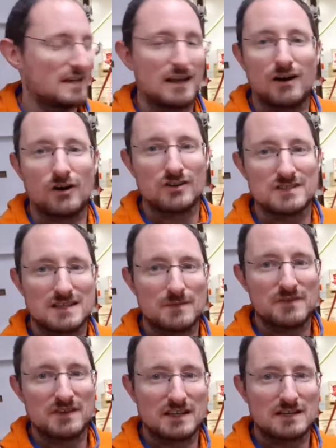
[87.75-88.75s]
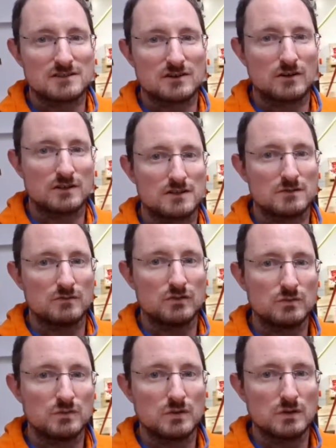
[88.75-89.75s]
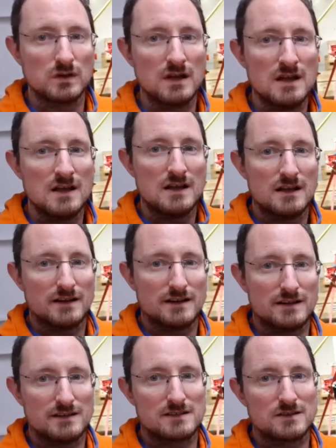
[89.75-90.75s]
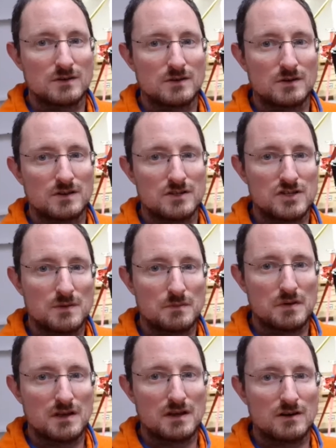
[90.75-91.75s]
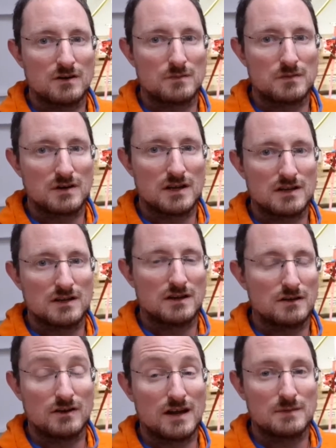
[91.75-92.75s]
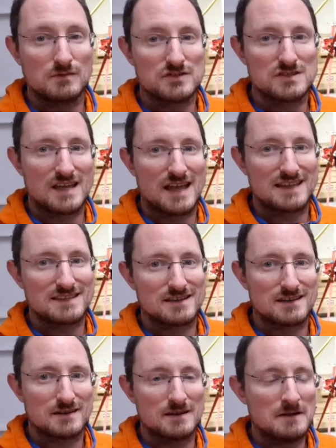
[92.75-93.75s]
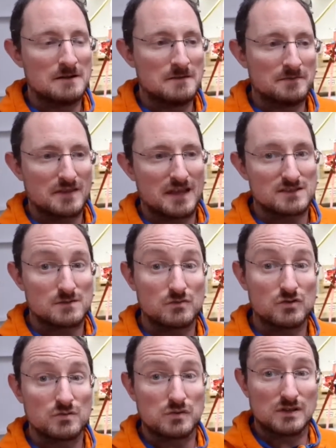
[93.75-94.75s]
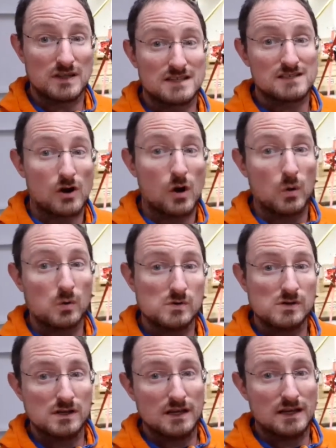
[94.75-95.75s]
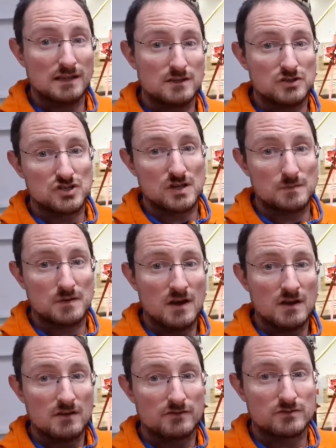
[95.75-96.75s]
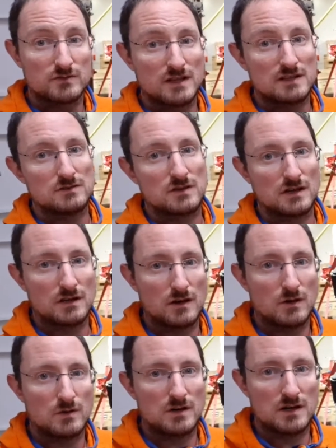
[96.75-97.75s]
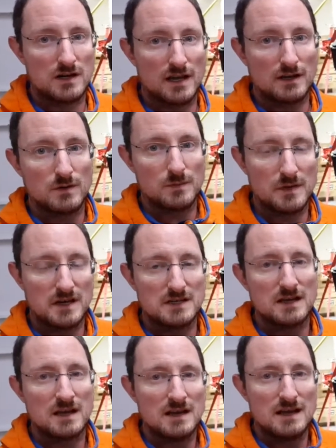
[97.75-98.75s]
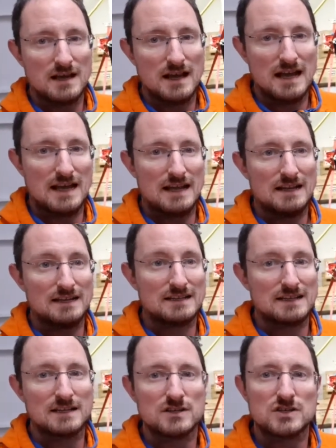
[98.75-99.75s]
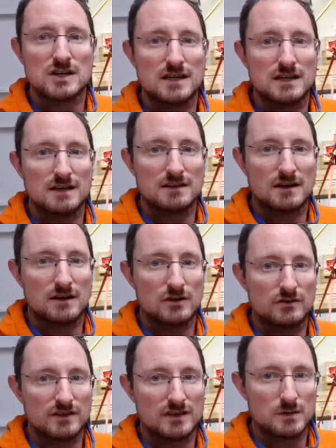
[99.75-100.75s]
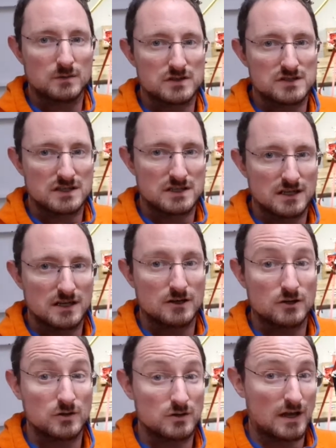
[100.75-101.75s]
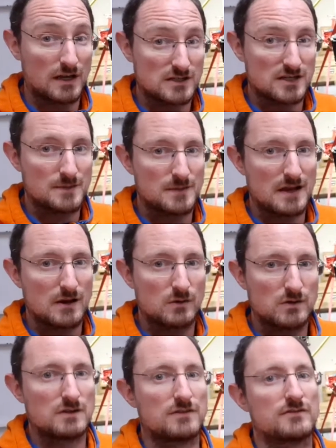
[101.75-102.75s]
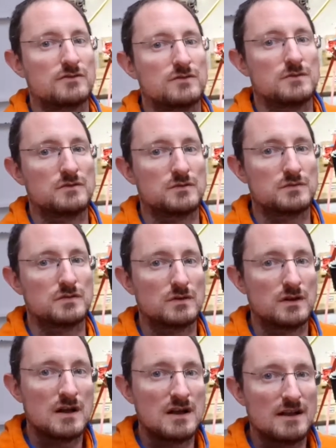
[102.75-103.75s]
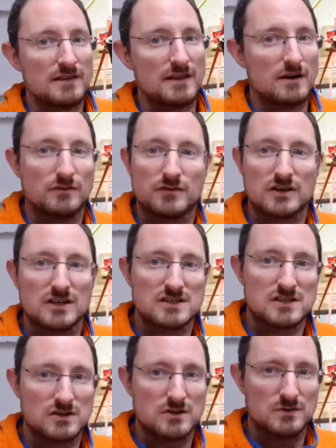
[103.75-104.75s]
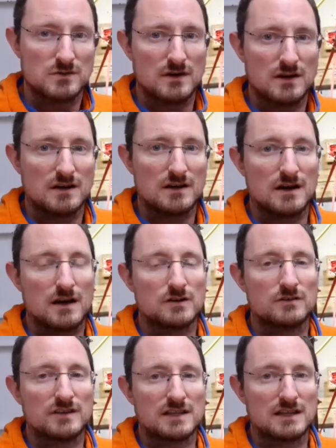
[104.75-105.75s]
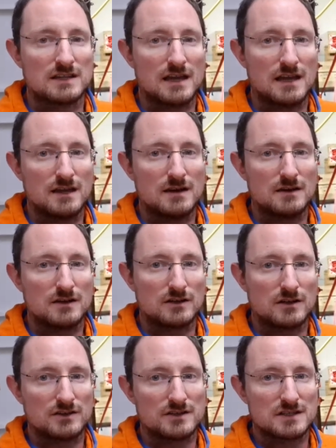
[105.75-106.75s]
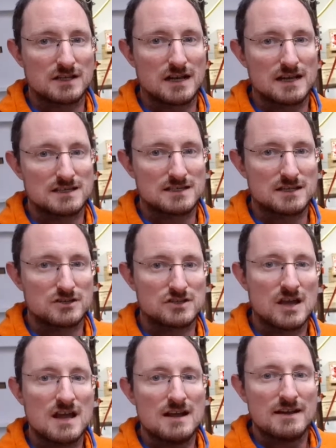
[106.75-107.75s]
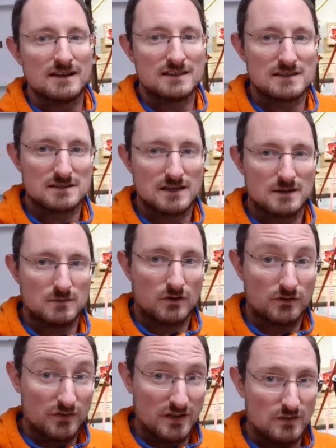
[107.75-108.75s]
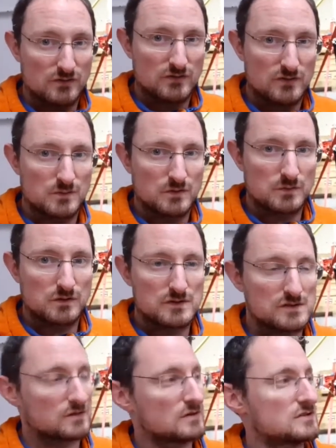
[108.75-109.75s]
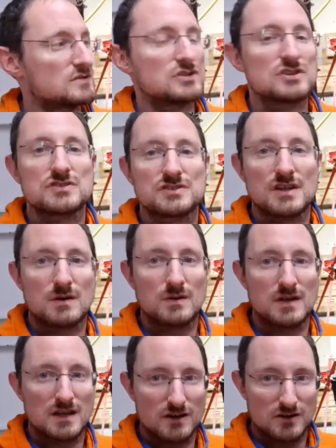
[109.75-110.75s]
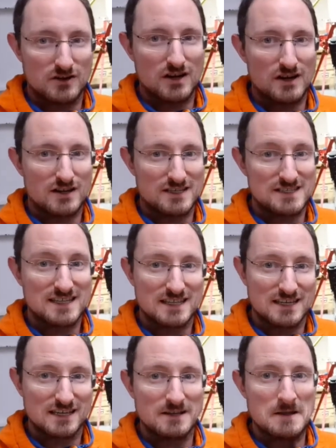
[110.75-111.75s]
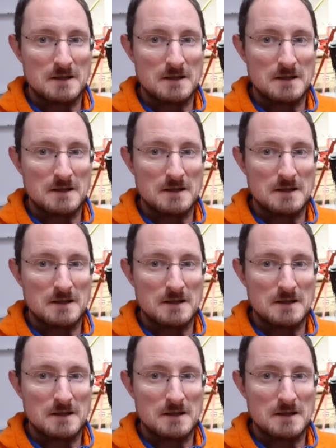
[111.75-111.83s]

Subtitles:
on something that is called the moon pool. So the ship here on Amundsen has a moon pool that is a hole in the ship through that you can lower equipment. And initially the ROV that was sitting here could actually be lowered through the moon pool. Now for this new ROV that they got in the last years, it doesn't anymore fit through the moon pool, so it's just now here sitting